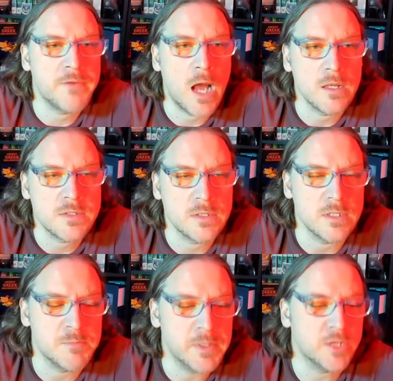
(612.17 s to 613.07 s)
fallacy
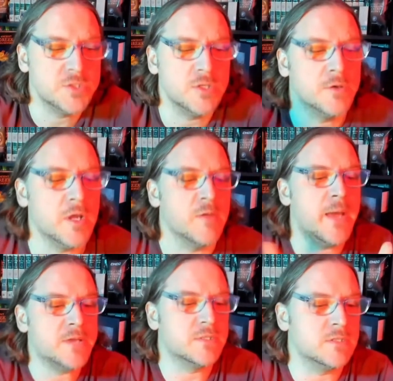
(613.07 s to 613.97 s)
is? Because you don't know the
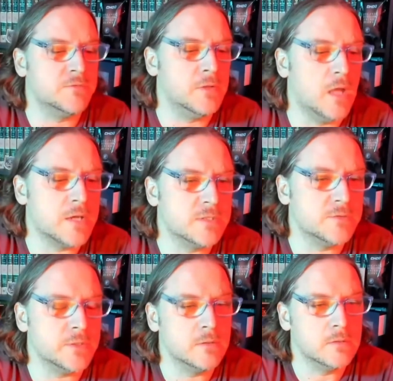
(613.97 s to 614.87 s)
basics of
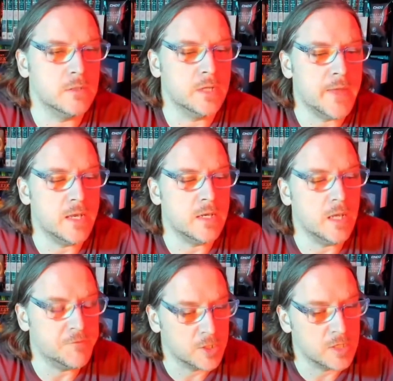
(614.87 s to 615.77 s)
philosophy, and that
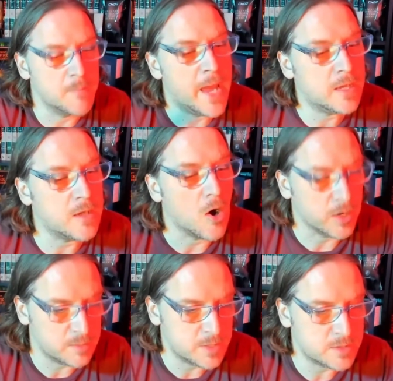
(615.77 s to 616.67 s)
if you're going to make
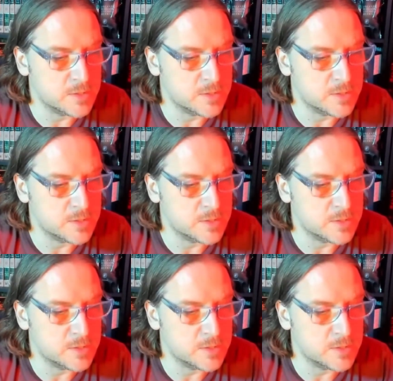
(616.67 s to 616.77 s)
arguments,